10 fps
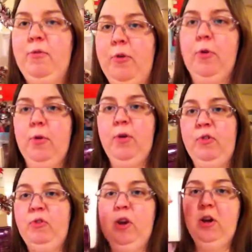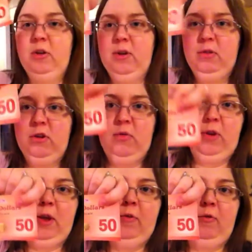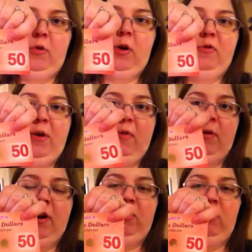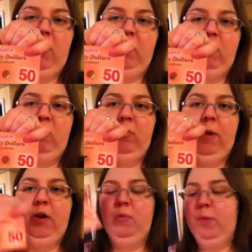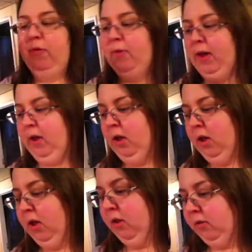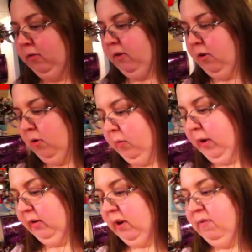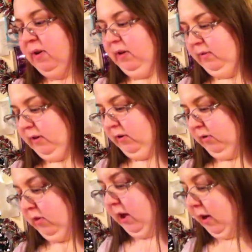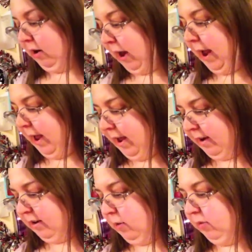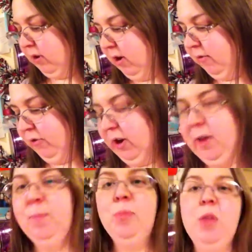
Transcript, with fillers: for a $50 gift certificate for our favorite restaurant, which is Mandarin Buffet. So we get to have a nice dinner there. And it was kind of funny.